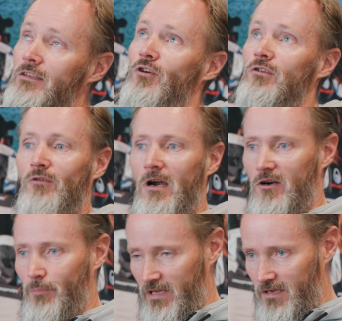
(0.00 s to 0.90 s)
it's also
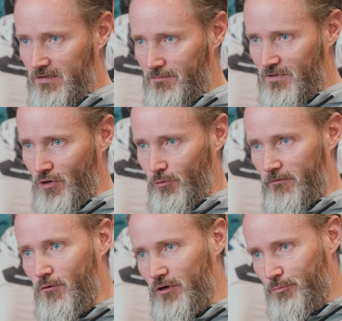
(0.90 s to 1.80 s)
our biggest. So the
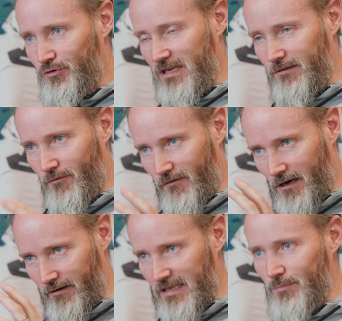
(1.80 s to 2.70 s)
40% of
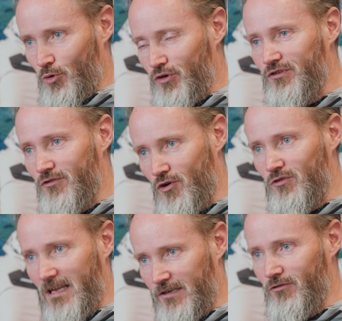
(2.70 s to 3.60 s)
our exports
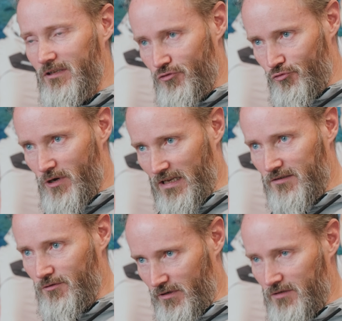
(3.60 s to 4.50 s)
goes actually to US.
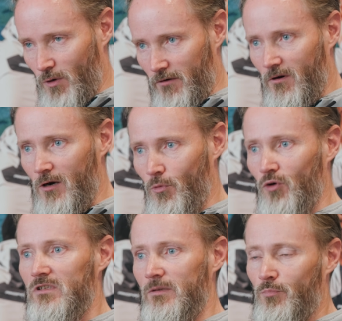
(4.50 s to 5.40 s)
So it's one of our
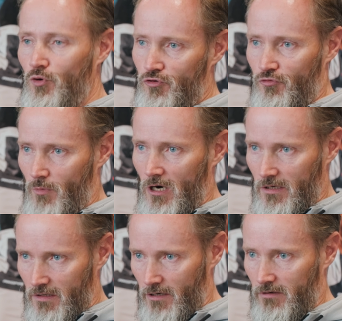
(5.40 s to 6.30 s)
most important
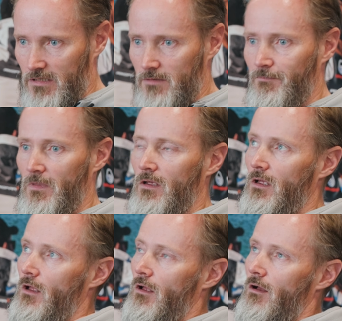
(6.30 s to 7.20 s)
market there is.
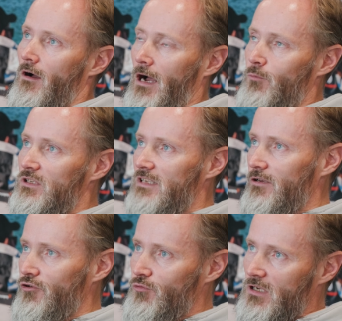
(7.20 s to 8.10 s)
I would say
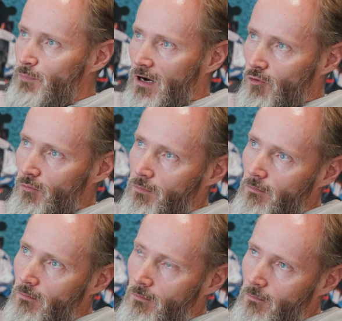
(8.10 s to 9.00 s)
the US power
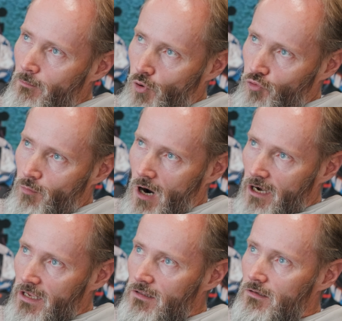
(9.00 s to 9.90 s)
boat
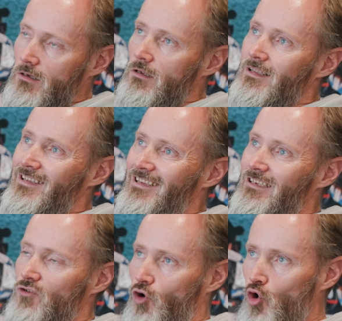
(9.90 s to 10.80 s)
market
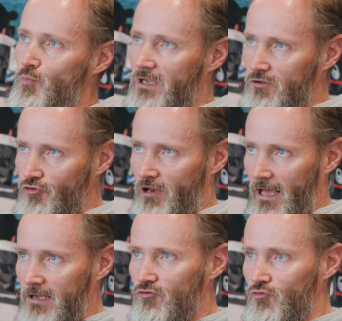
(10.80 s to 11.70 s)
is open
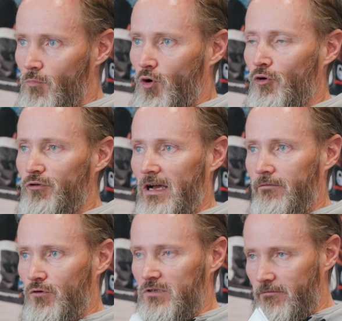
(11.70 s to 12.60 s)
today to more
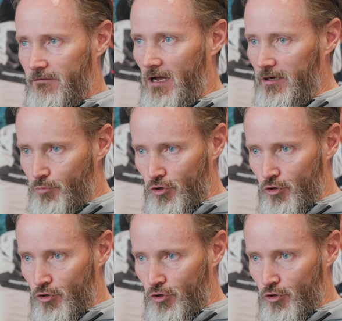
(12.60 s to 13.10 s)
diversified